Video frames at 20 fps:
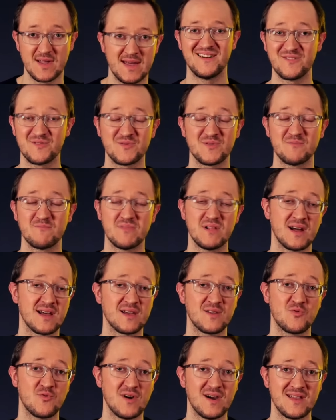Other than black
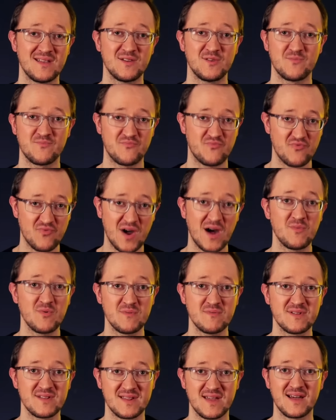and white, you're
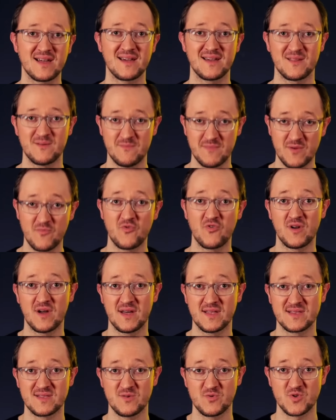probably not going to
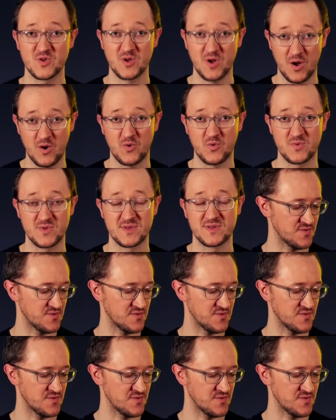memorize those codes.